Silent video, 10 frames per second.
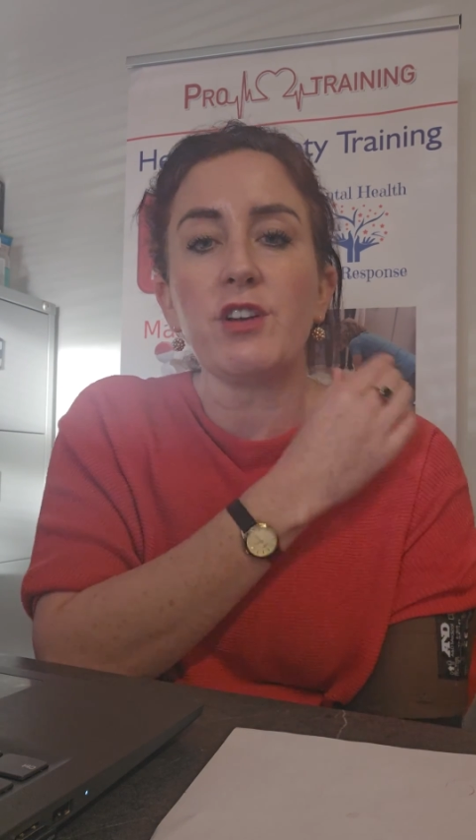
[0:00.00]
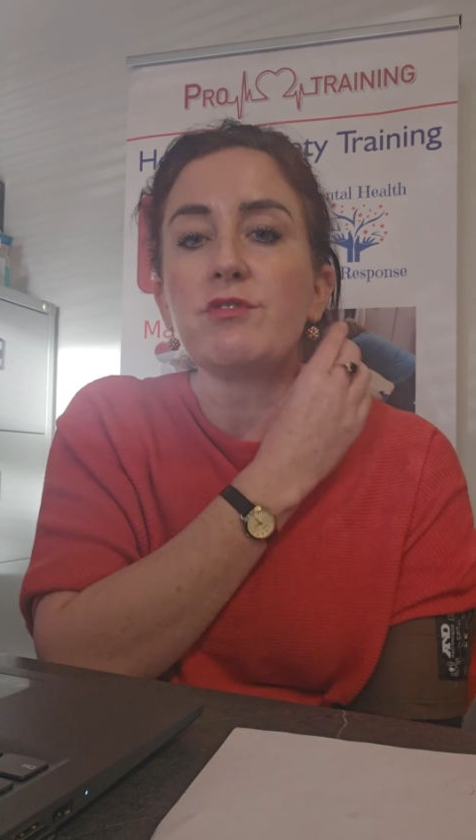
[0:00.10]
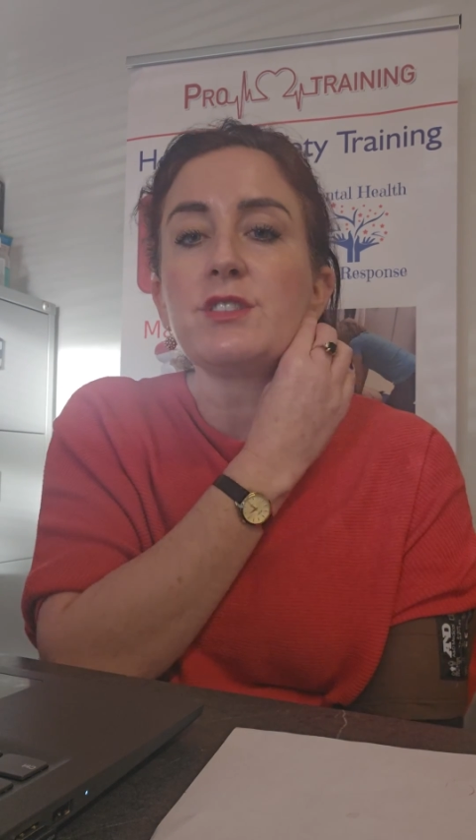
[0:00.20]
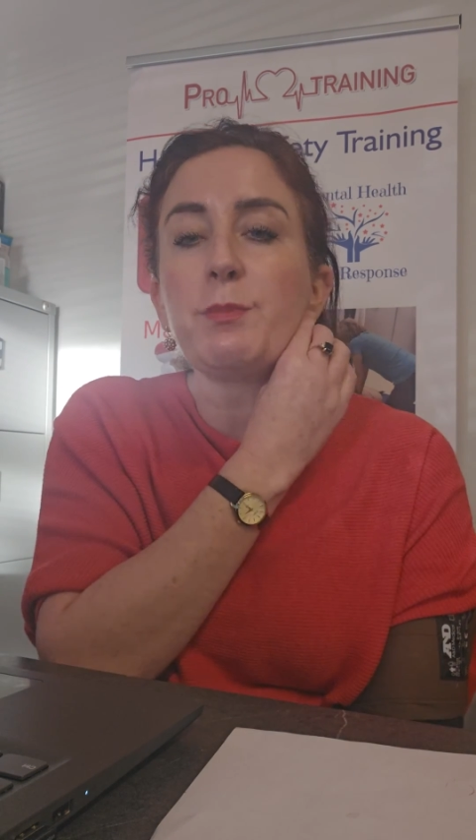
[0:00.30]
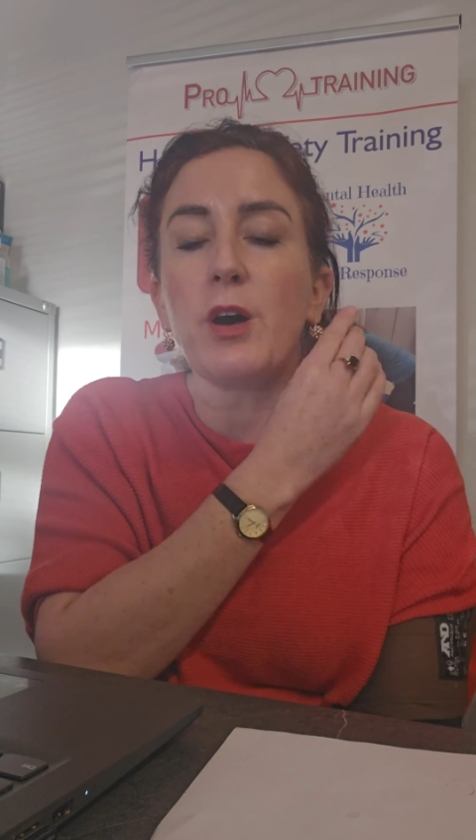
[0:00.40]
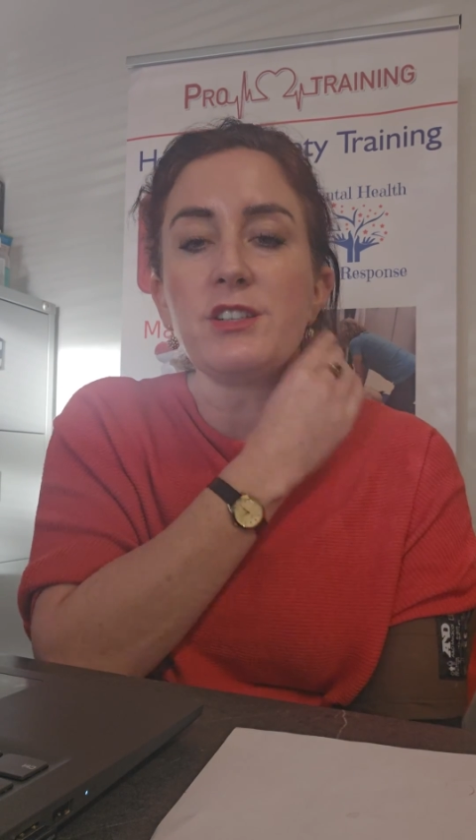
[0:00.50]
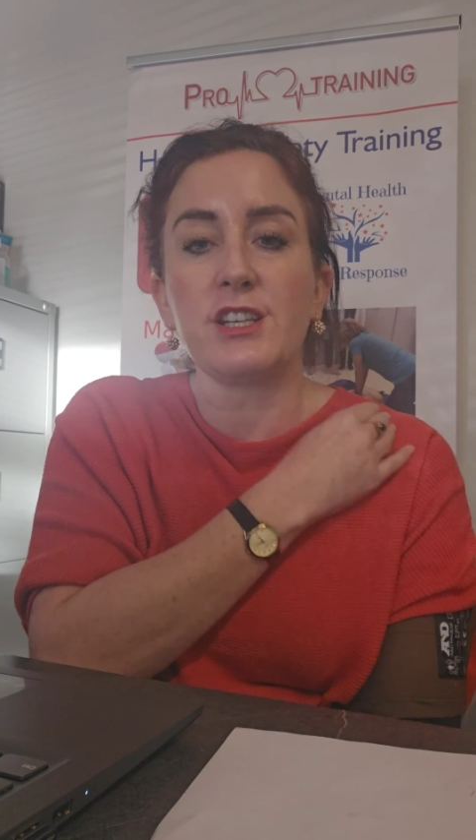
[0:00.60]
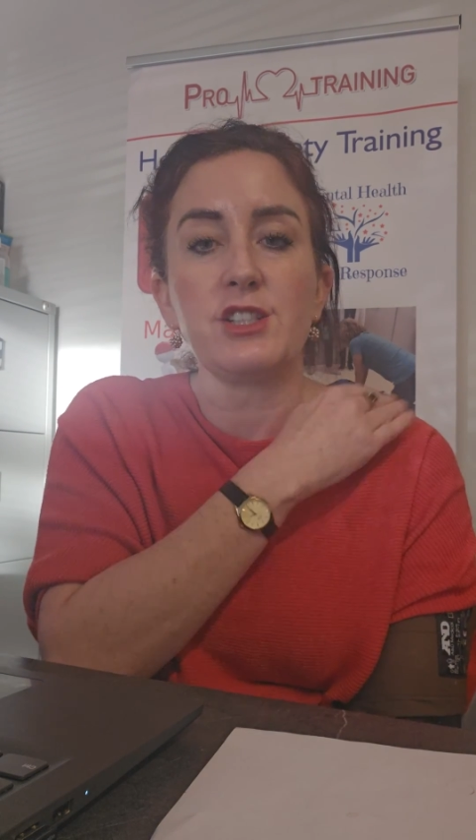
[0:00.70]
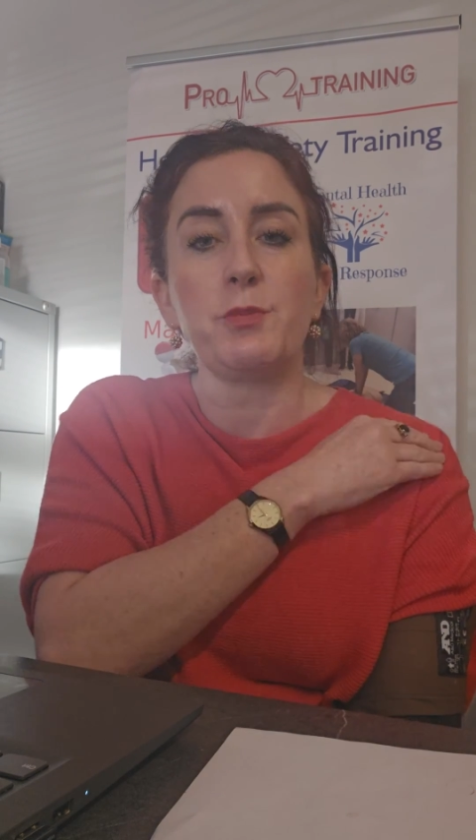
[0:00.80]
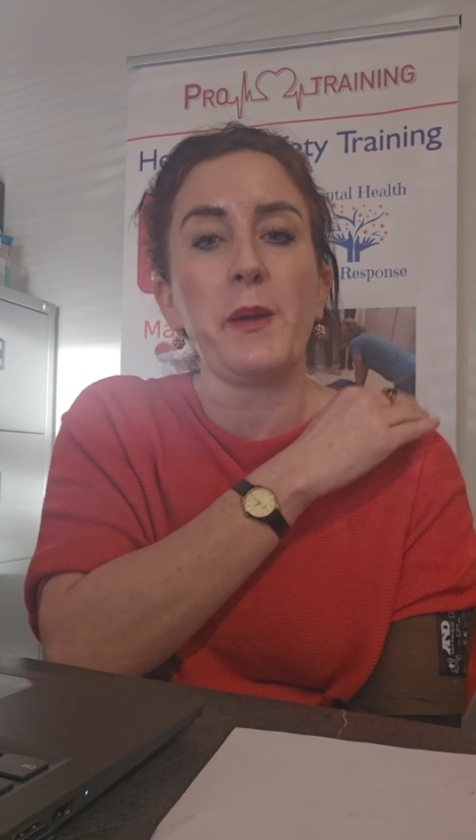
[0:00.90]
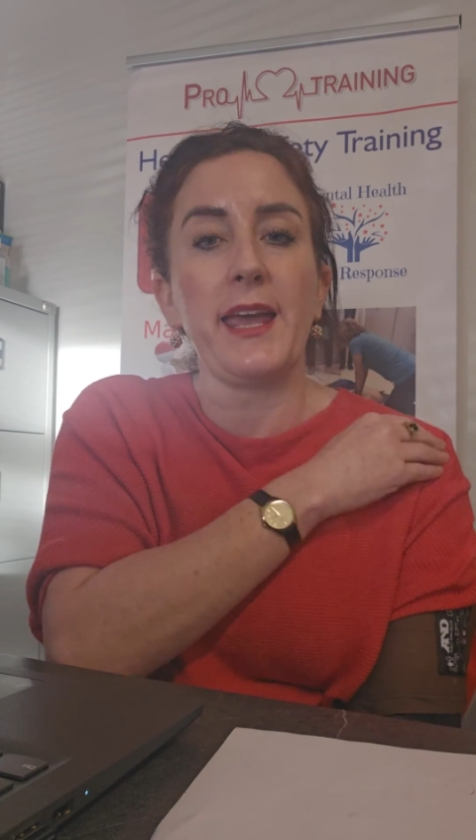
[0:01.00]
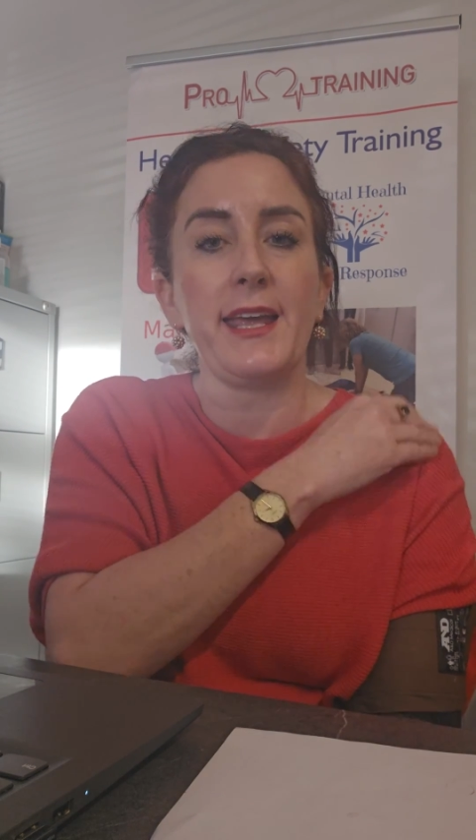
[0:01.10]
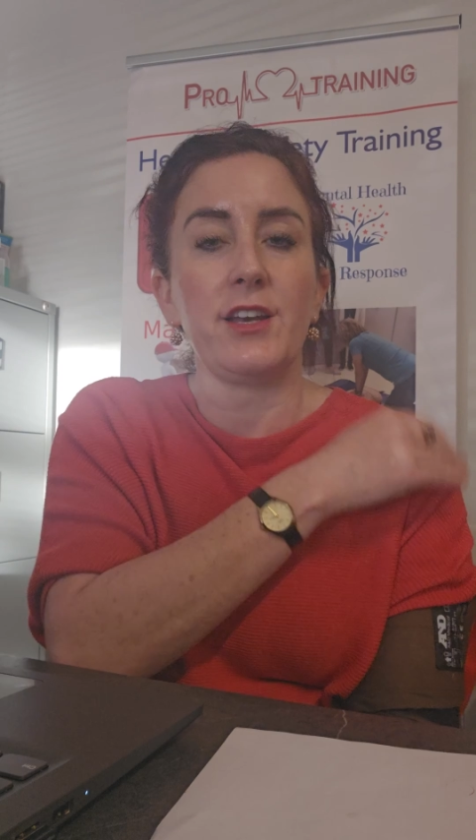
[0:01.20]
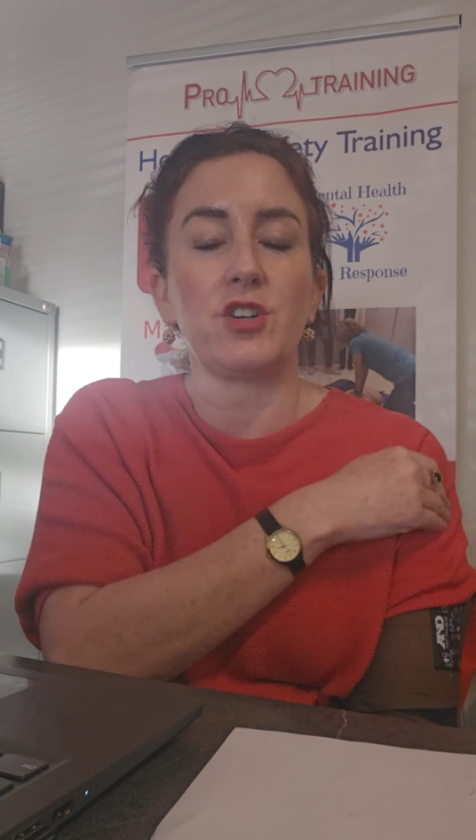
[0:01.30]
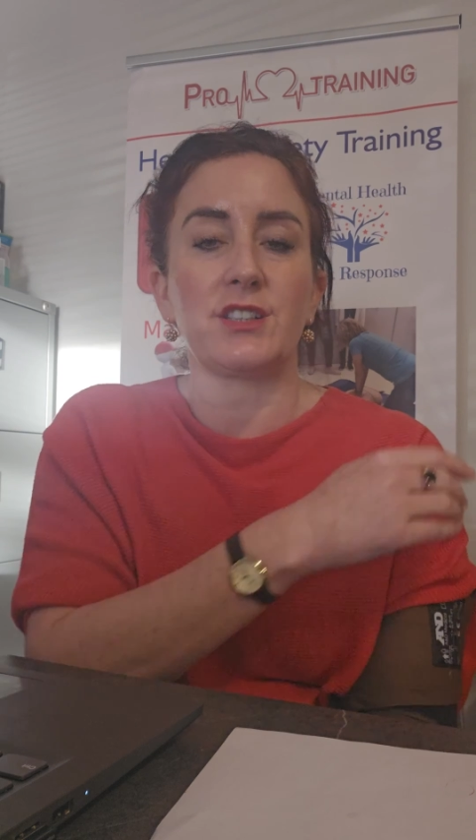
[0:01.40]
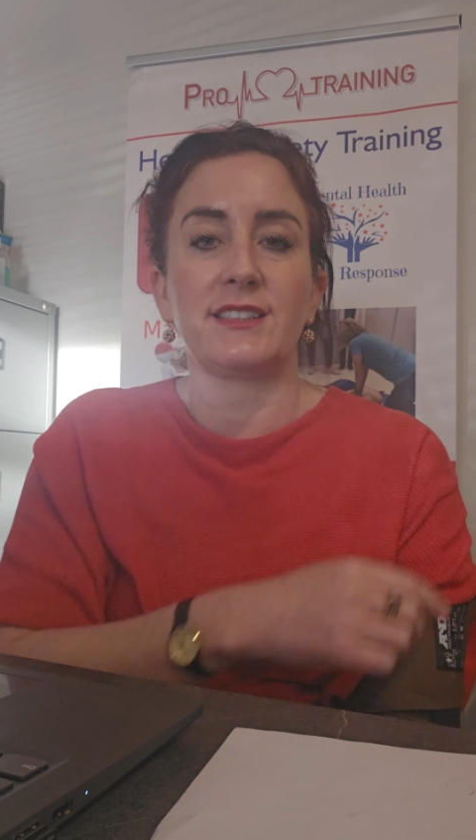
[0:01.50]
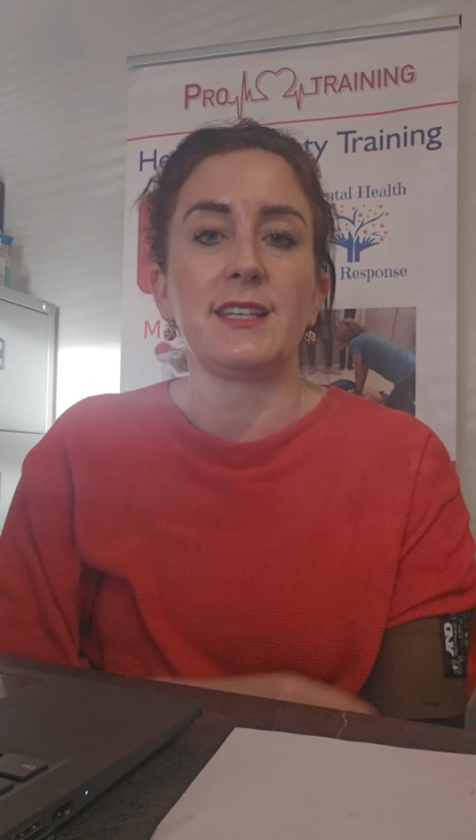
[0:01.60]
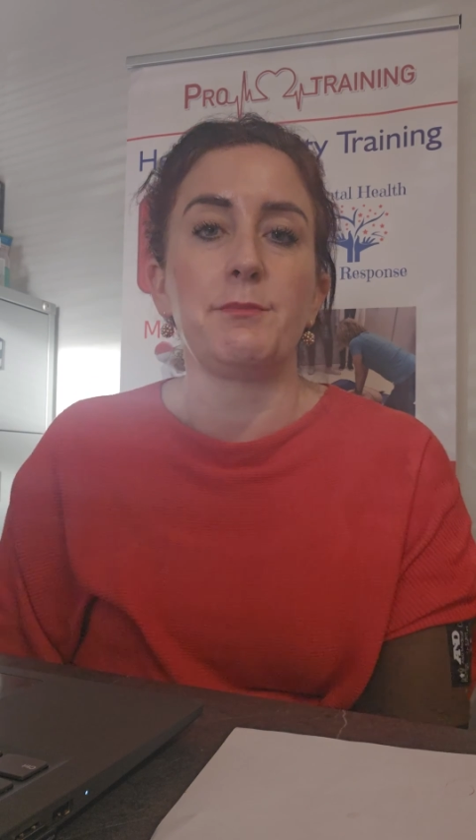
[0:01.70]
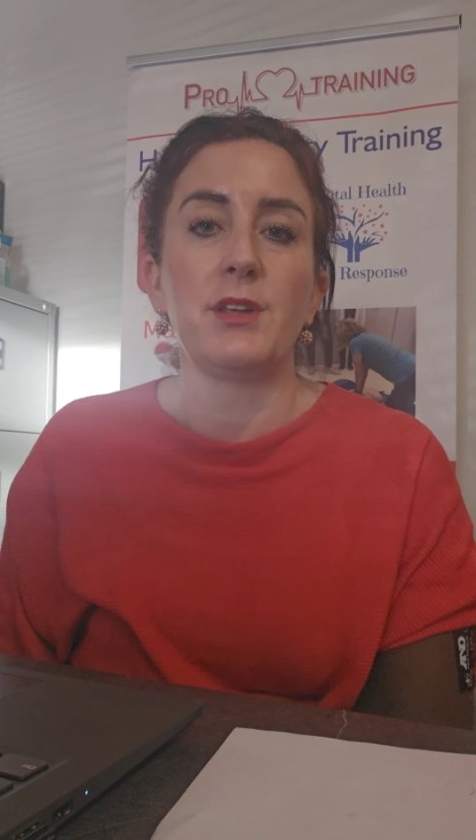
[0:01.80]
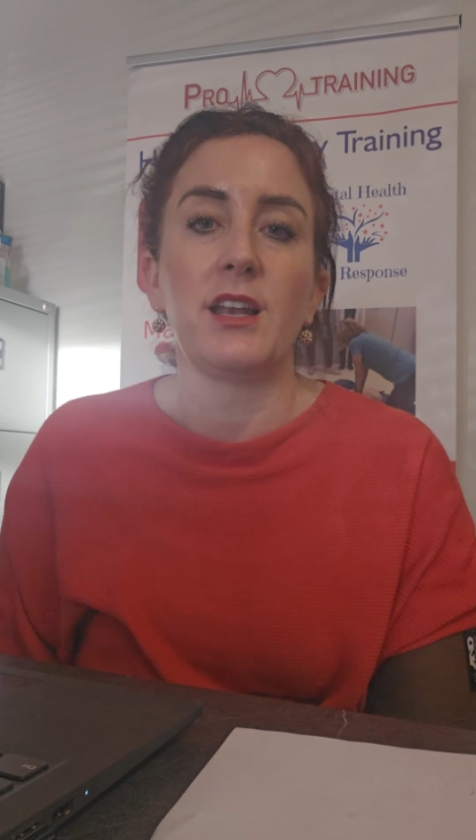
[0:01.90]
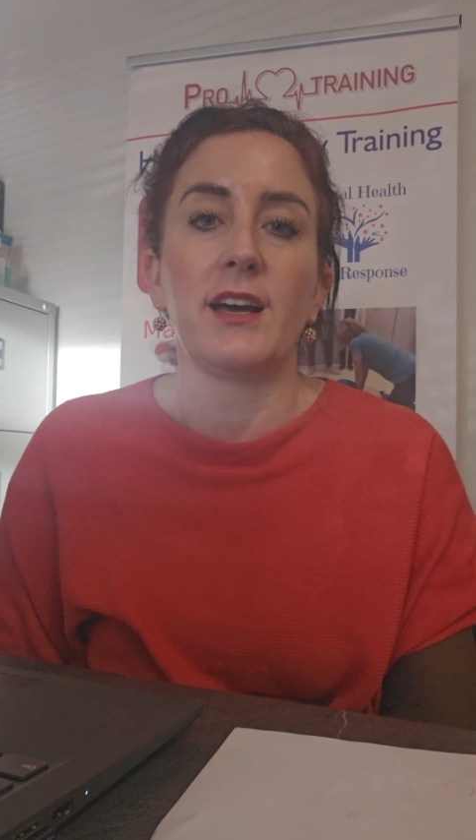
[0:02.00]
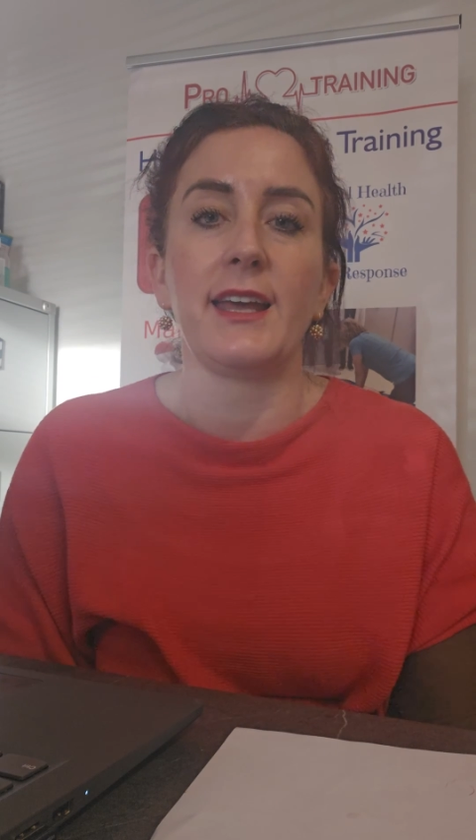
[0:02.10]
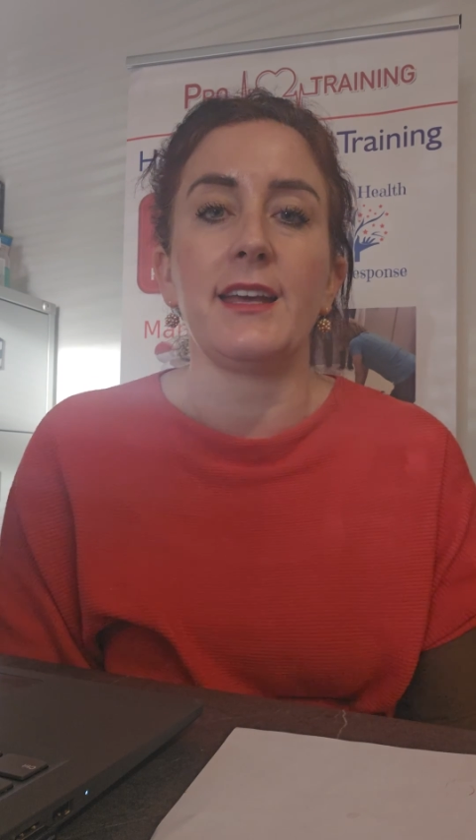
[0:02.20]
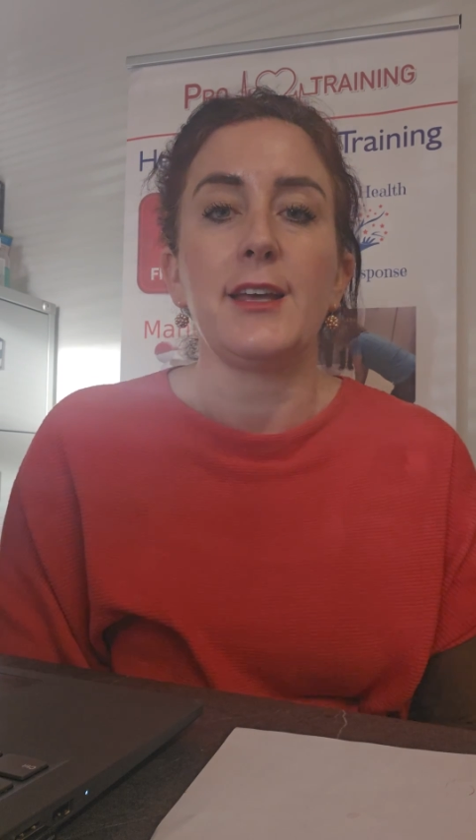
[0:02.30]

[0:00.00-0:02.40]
responding to pain or stimuli.